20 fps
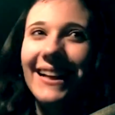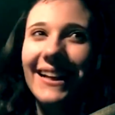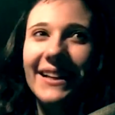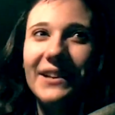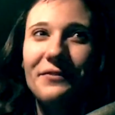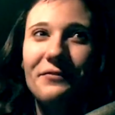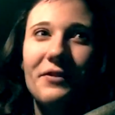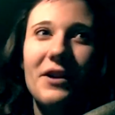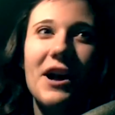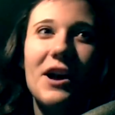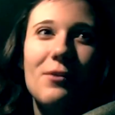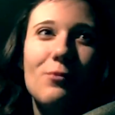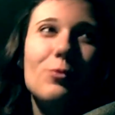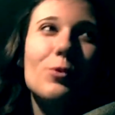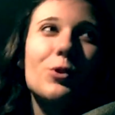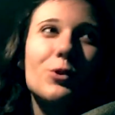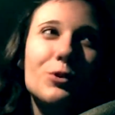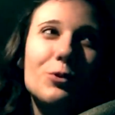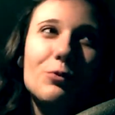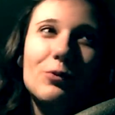if I
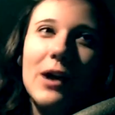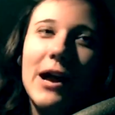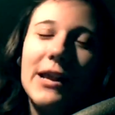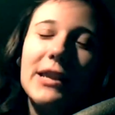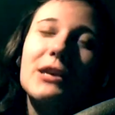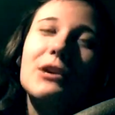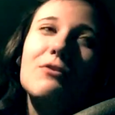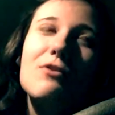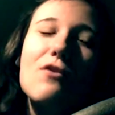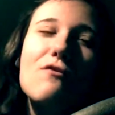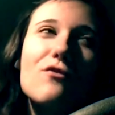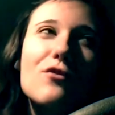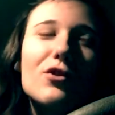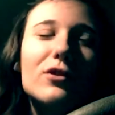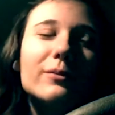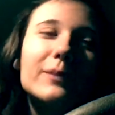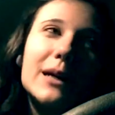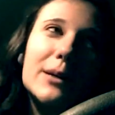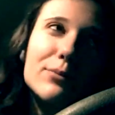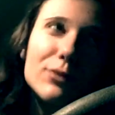were writing a review
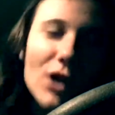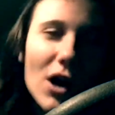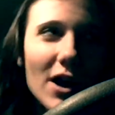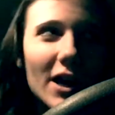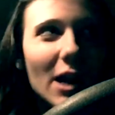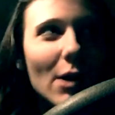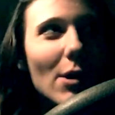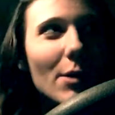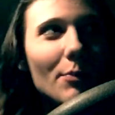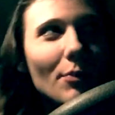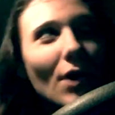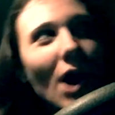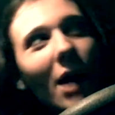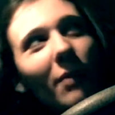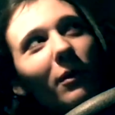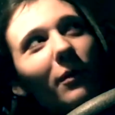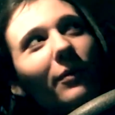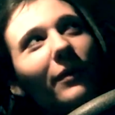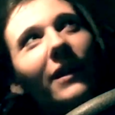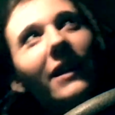on my blog, I would
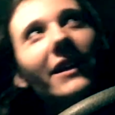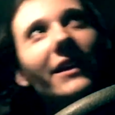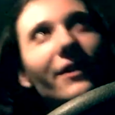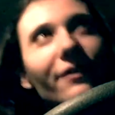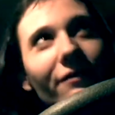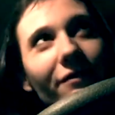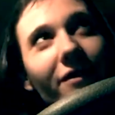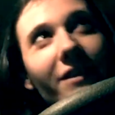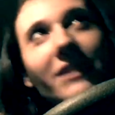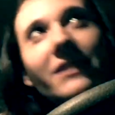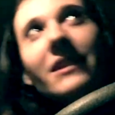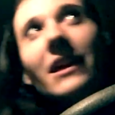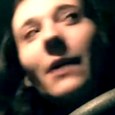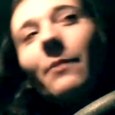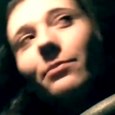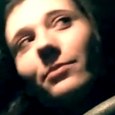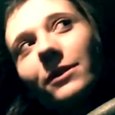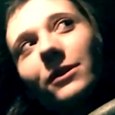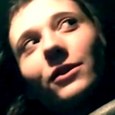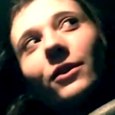probably give this
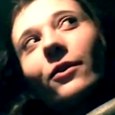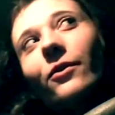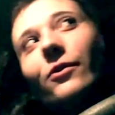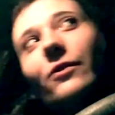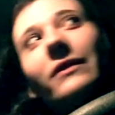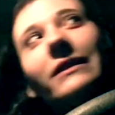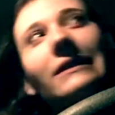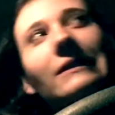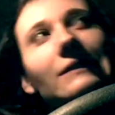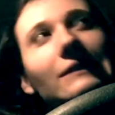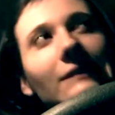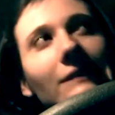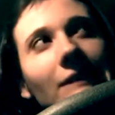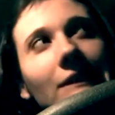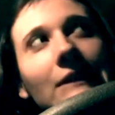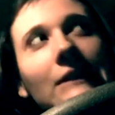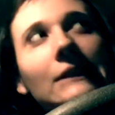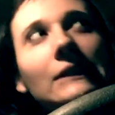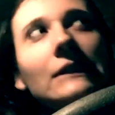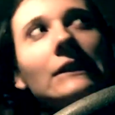episode a
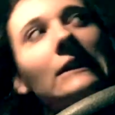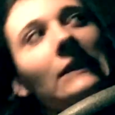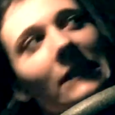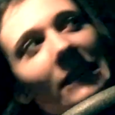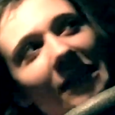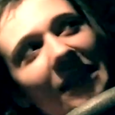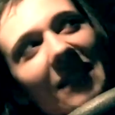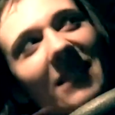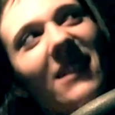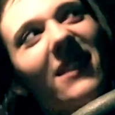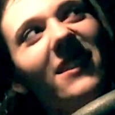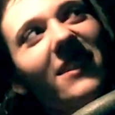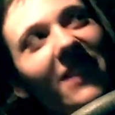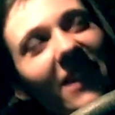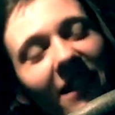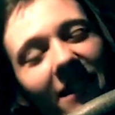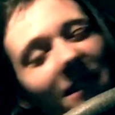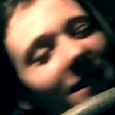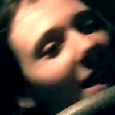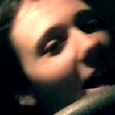
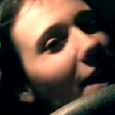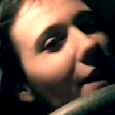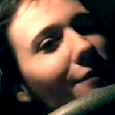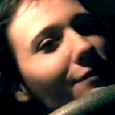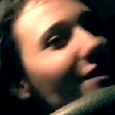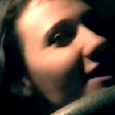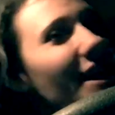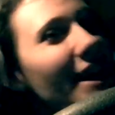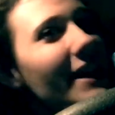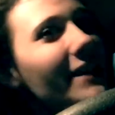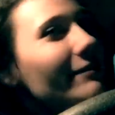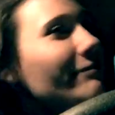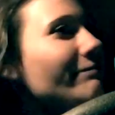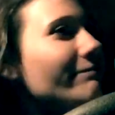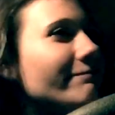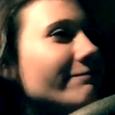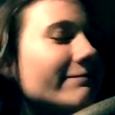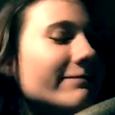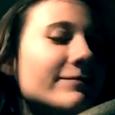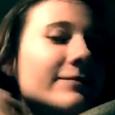6 out of
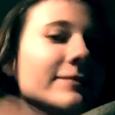10.